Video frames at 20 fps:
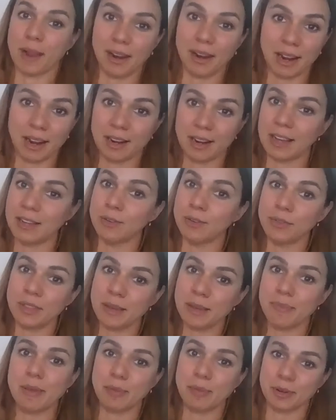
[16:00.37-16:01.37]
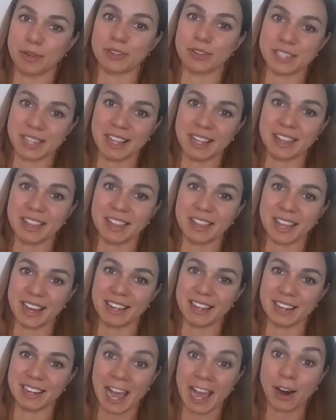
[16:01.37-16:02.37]
rare. I, I don't think people understand
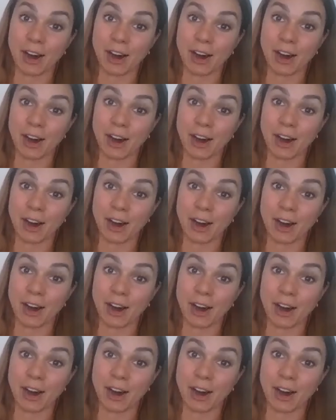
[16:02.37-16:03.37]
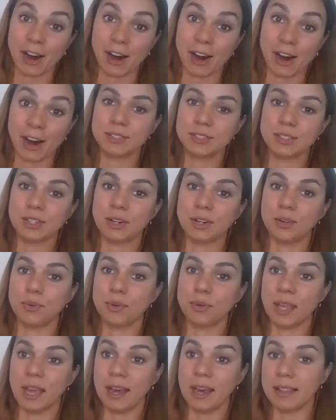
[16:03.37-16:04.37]
that now. So yeah,
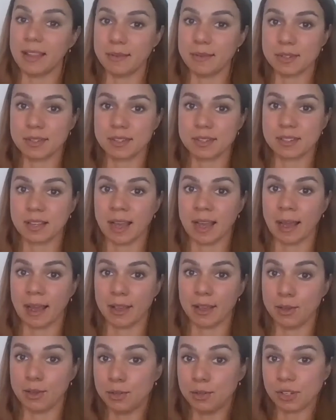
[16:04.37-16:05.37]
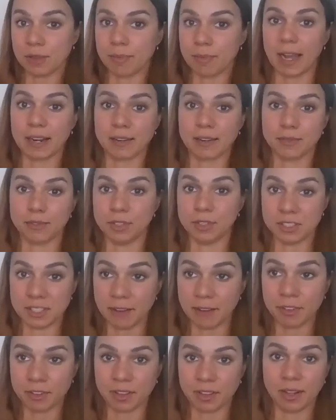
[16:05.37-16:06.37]
that was hugely impactful and
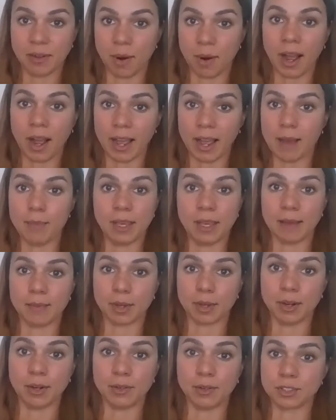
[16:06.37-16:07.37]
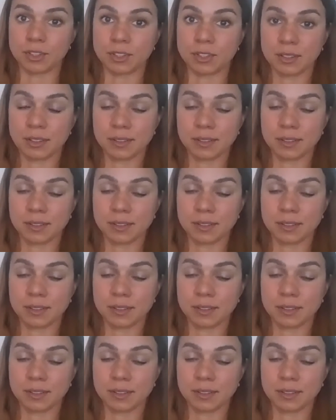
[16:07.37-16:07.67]
definitely why I became a coach.